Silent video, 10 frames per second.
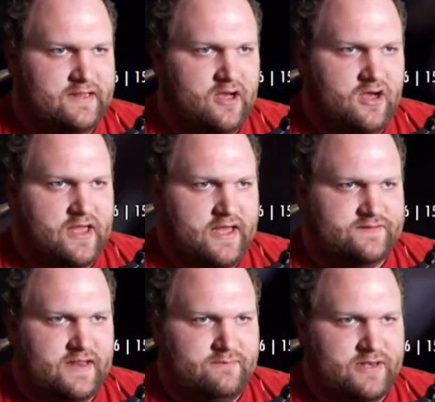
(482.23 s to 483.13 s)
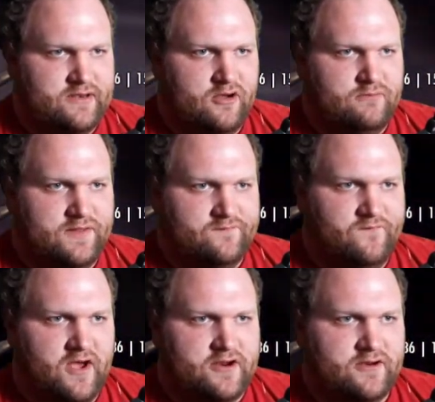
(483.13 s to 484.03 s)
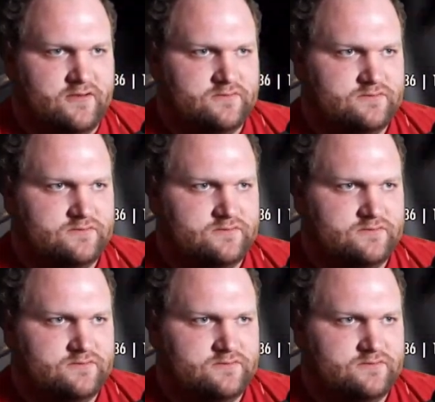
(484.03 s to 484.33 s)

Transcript: Oh, God damn it. No, motherfucker.